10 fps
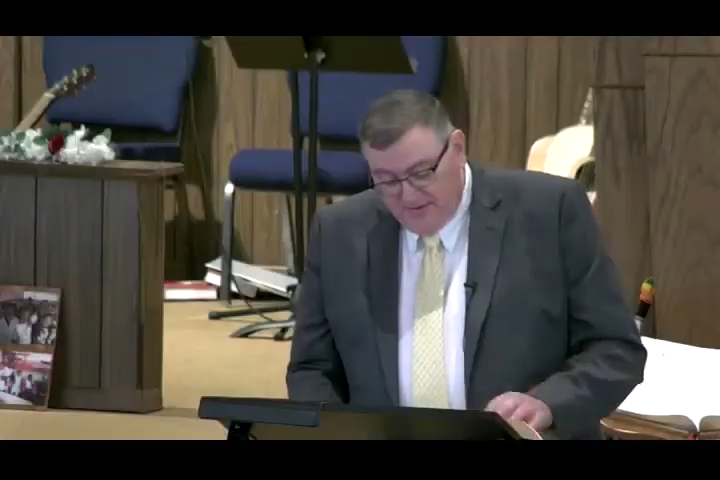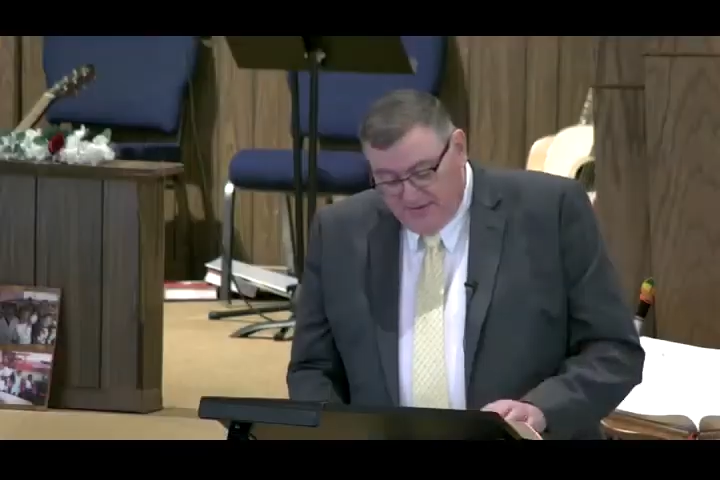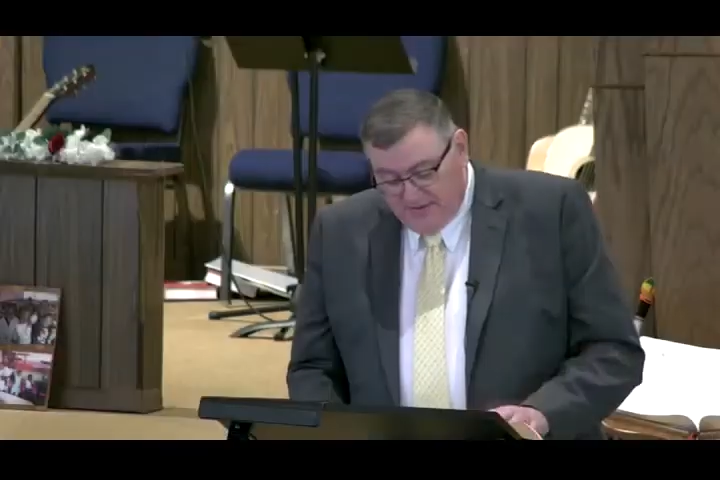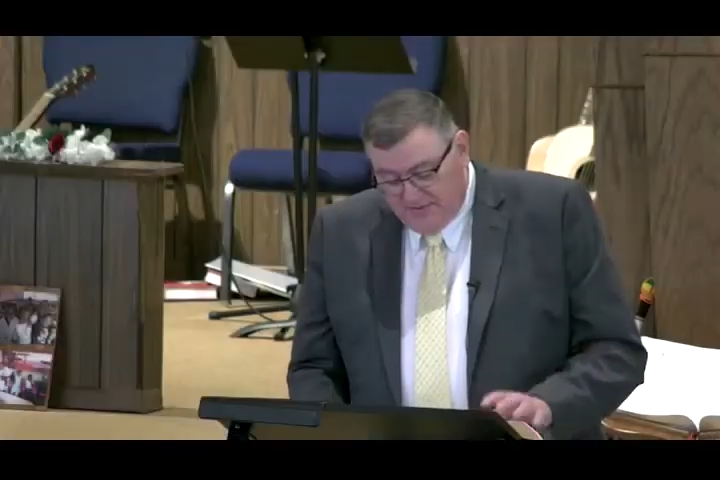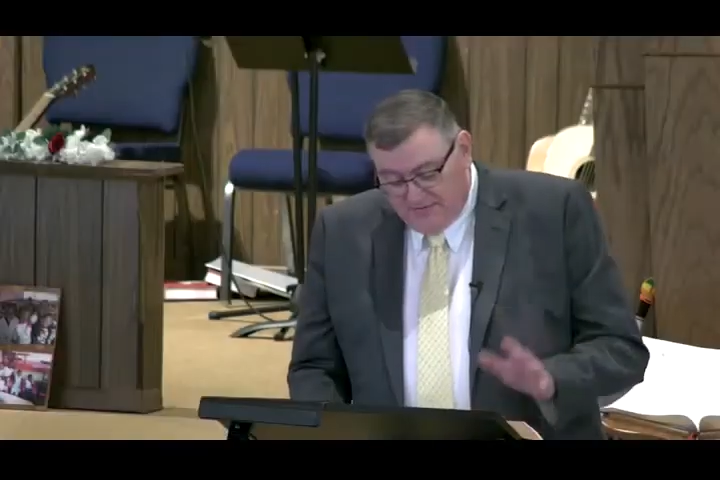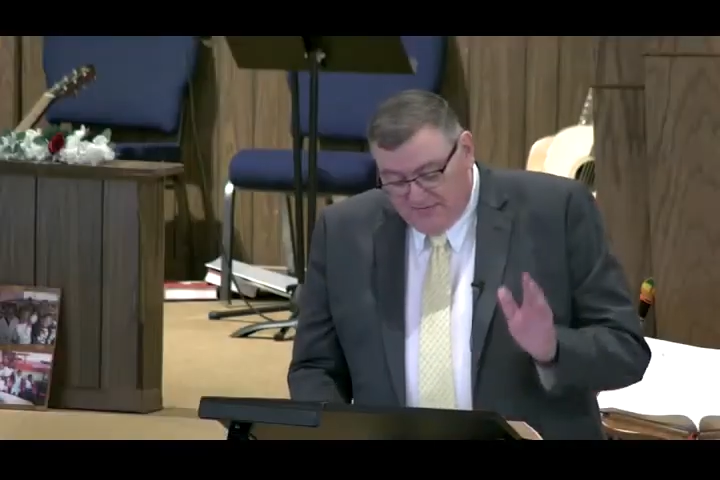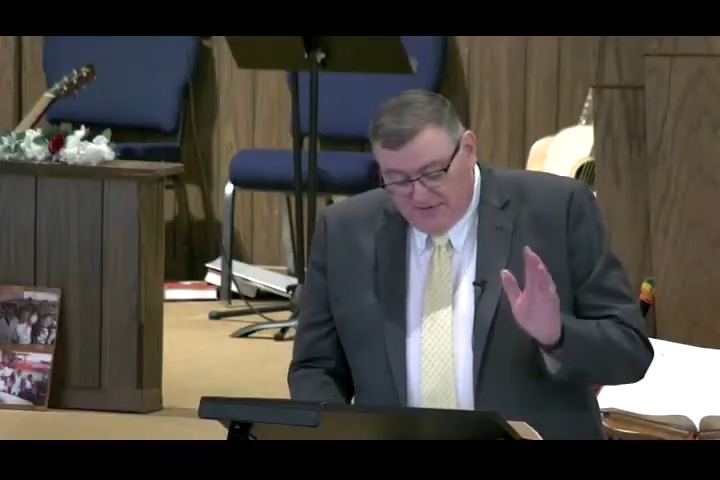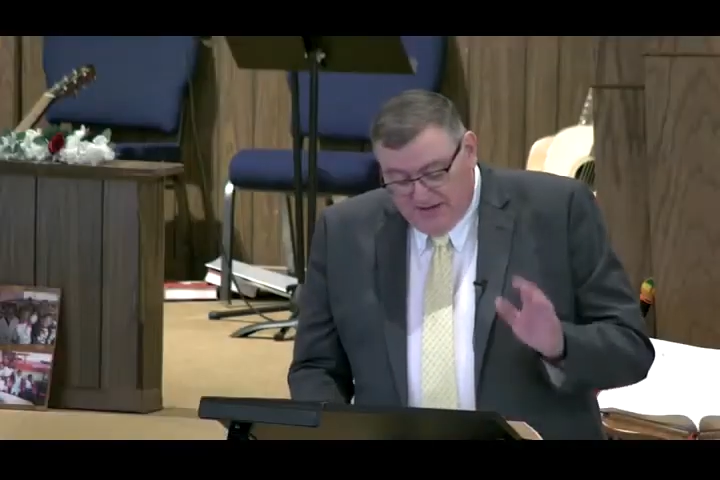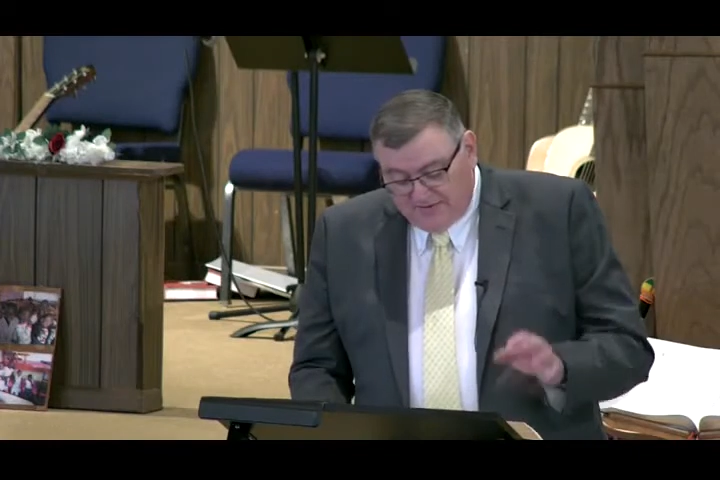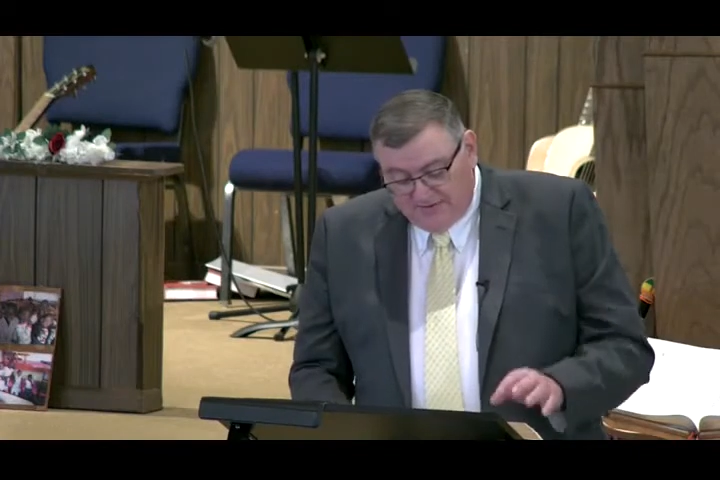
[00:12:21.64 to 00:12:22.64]
I don't have a
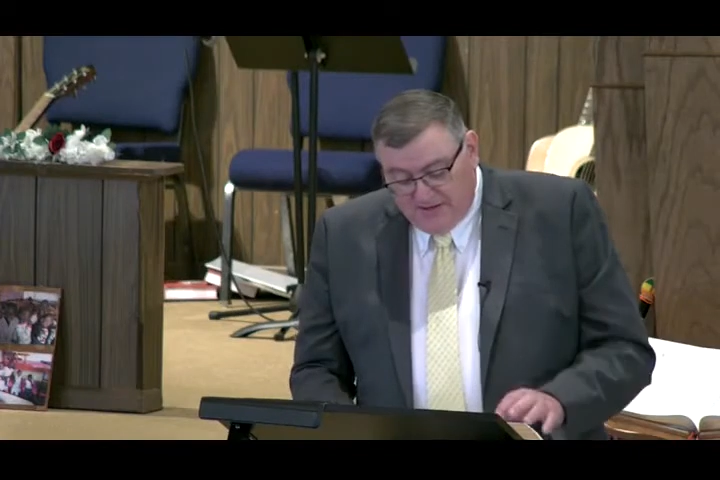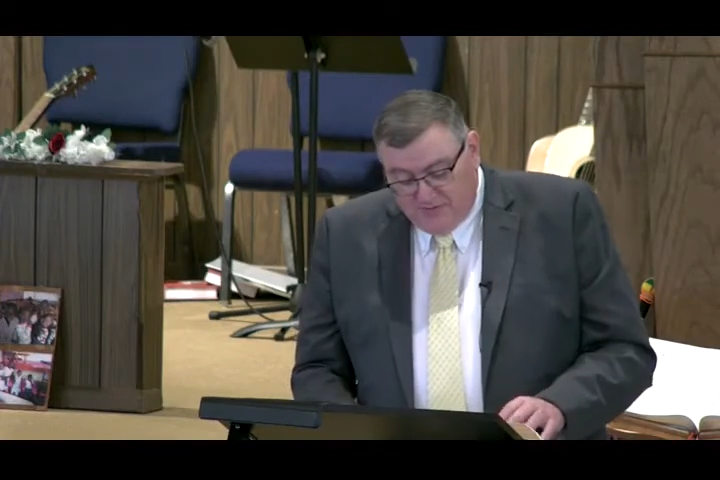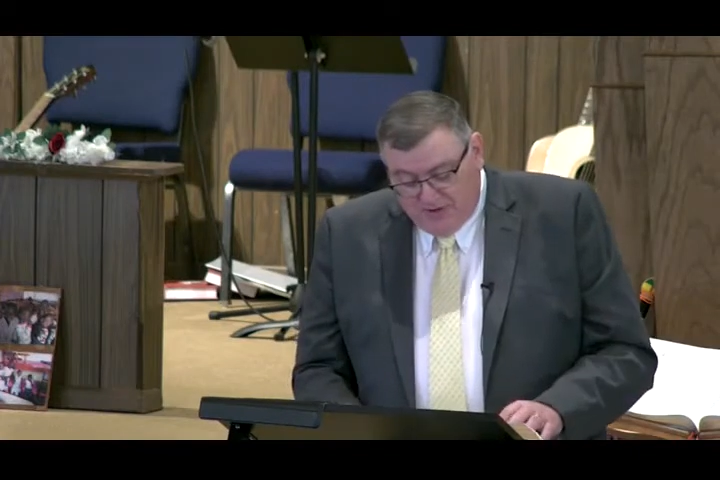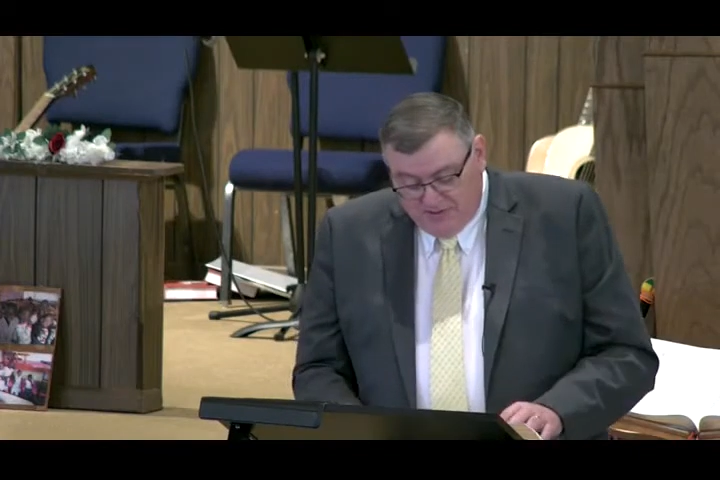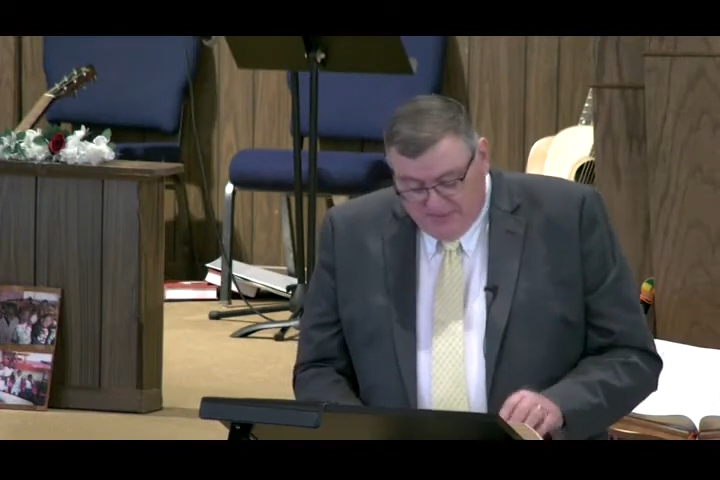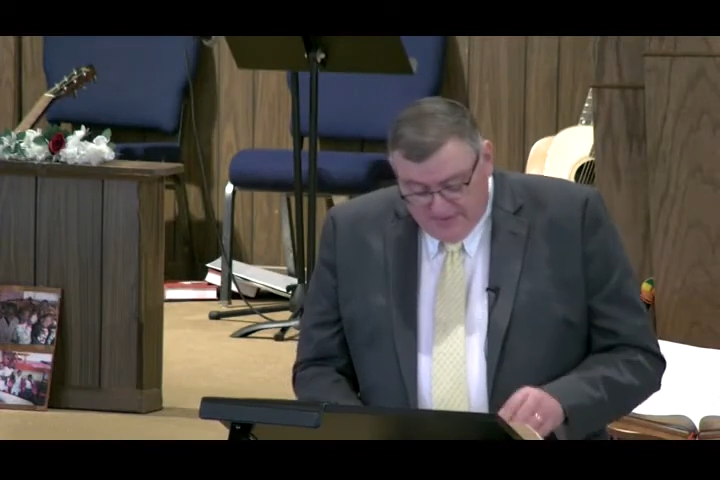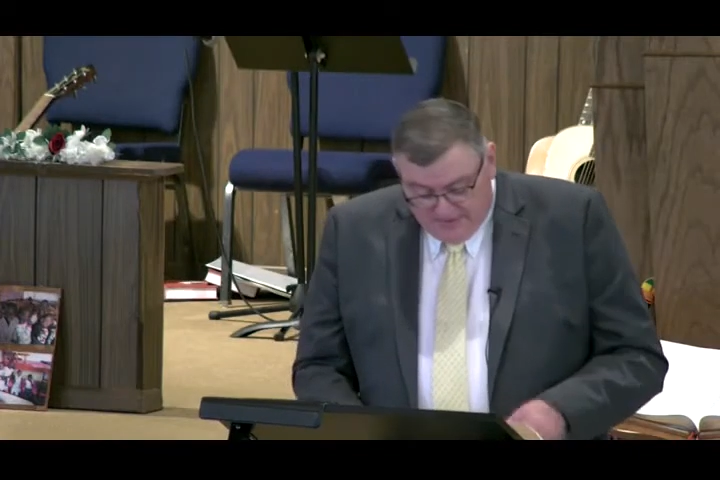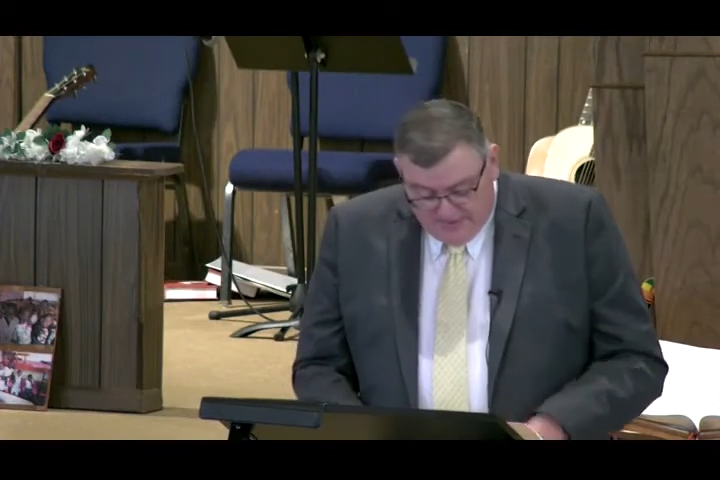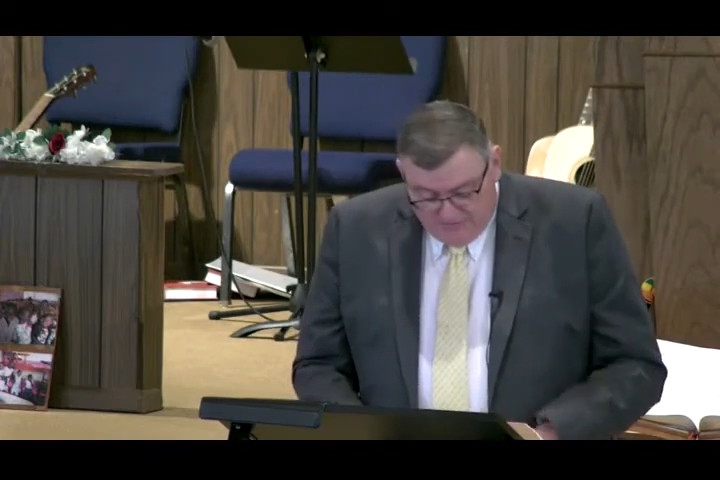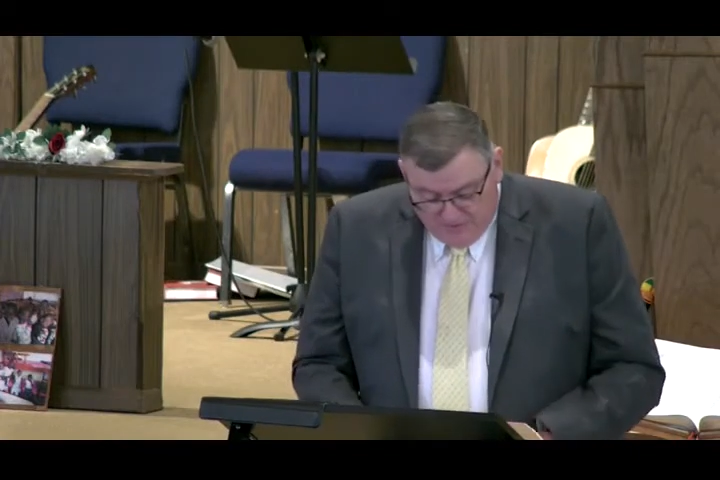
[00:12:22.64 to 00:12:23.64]
last name on him. He
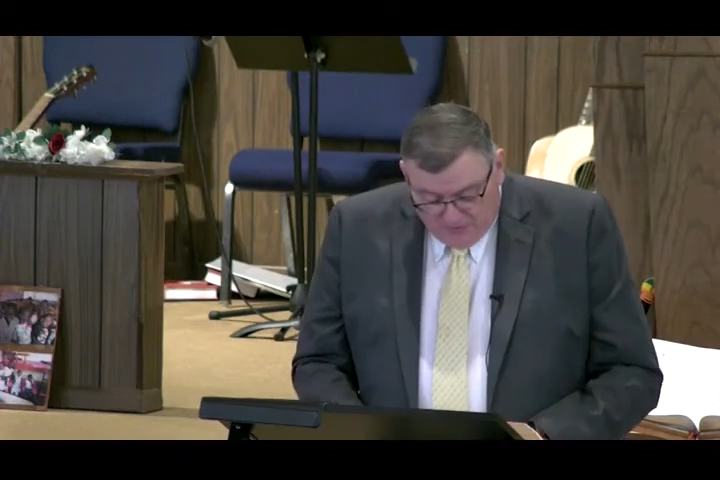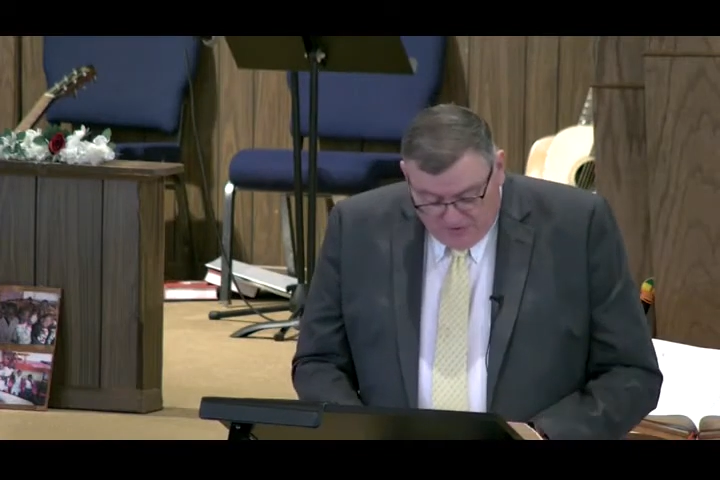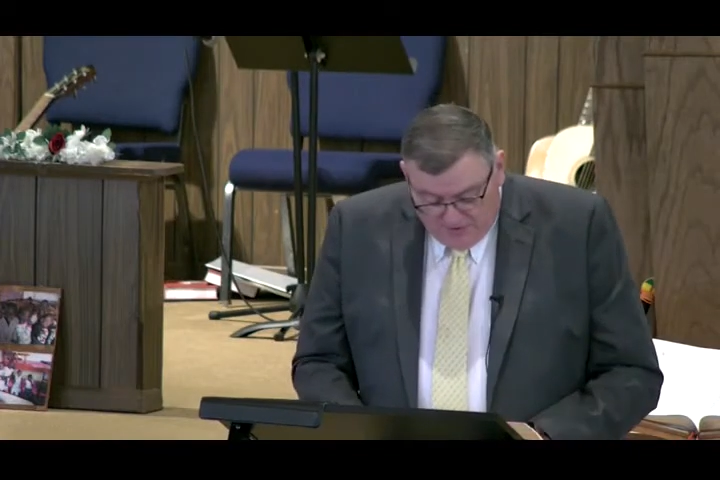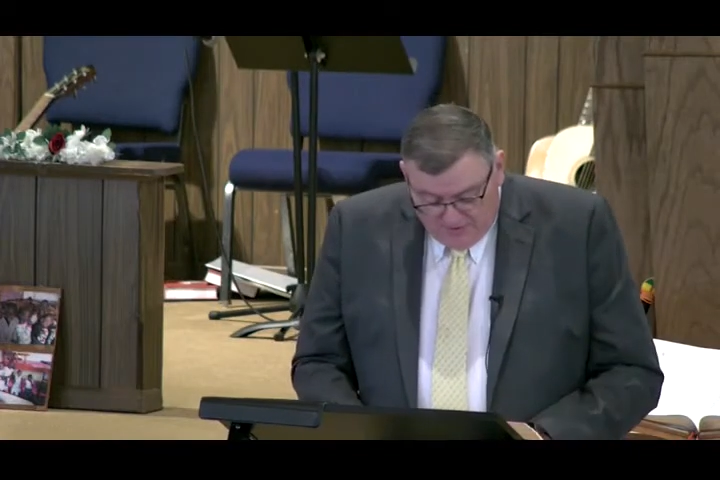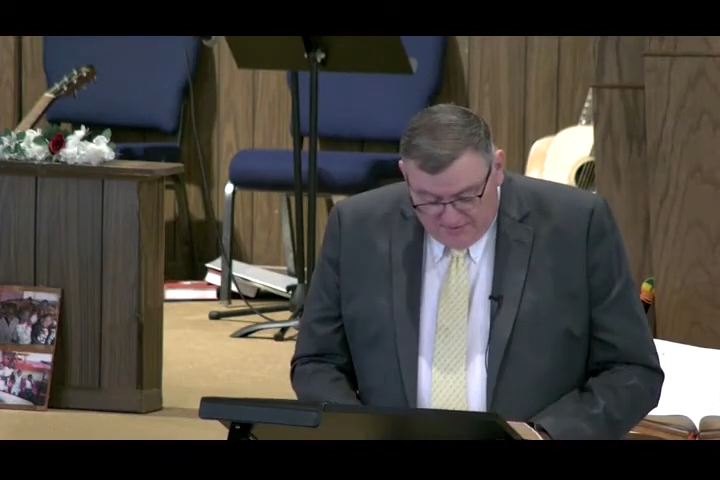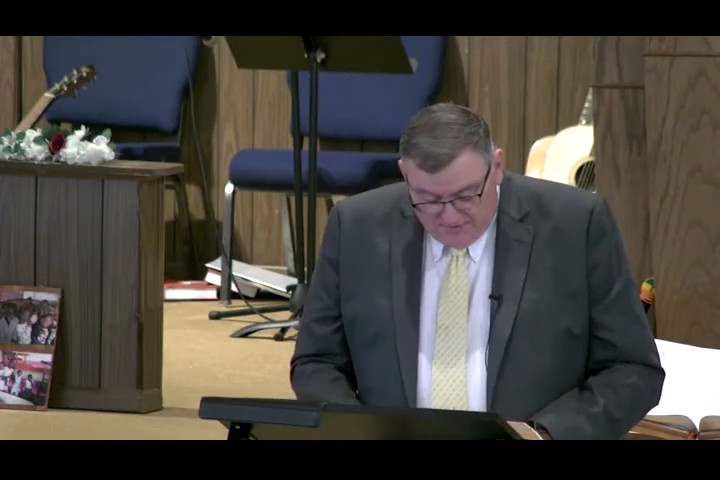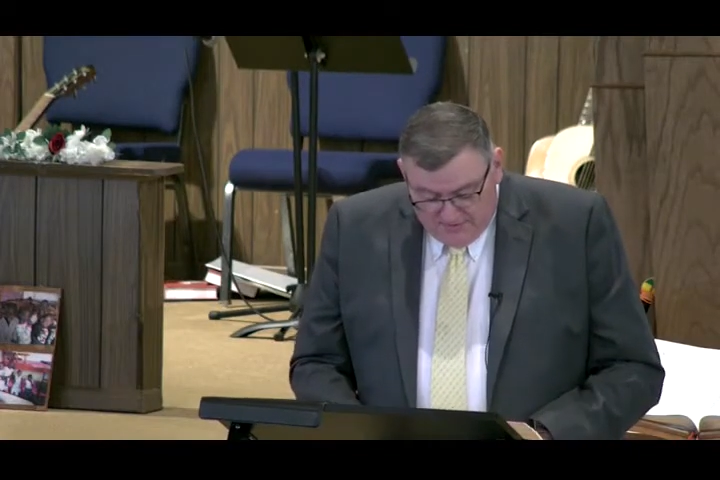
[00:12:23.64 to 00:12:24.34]
didn't give me one.